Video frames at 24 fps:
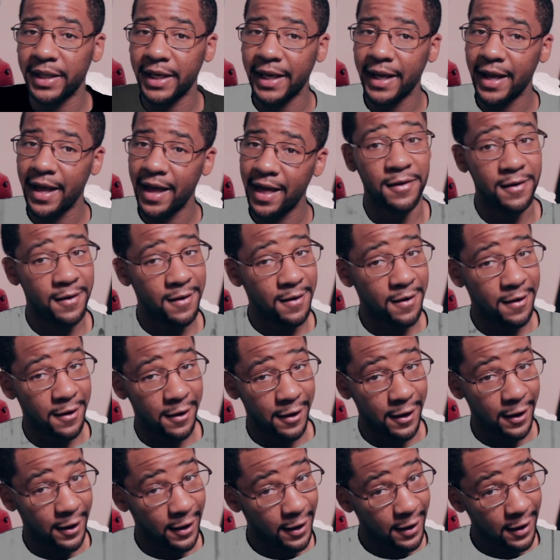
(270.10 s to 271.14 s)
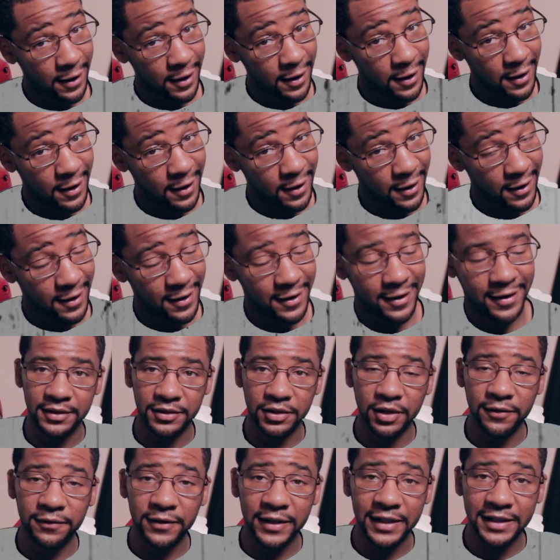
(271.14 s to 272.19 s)
media. And
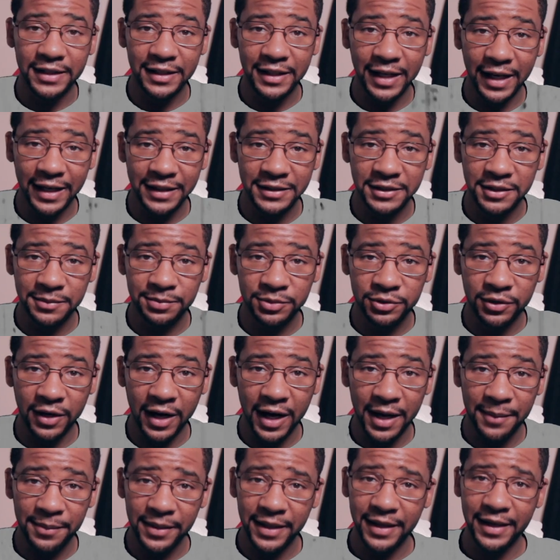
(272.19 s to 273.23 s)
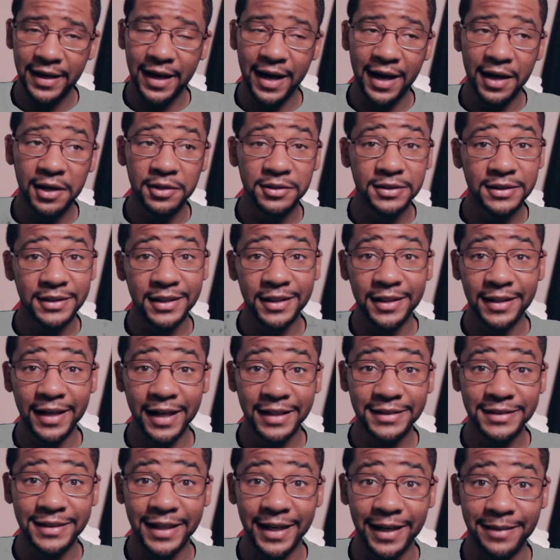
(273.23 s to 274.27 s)
don't forget to like and subscribe, and I'll see you
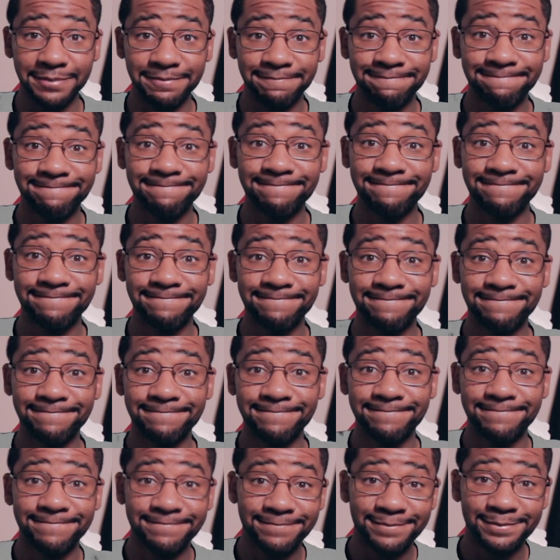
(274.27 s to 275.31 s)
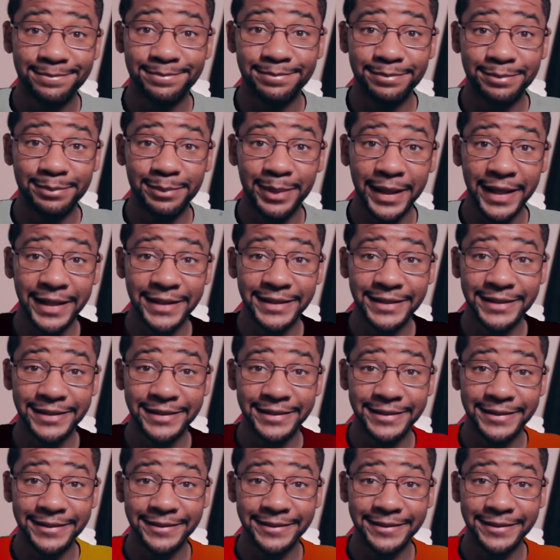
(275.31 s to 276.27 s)
next time. Peace.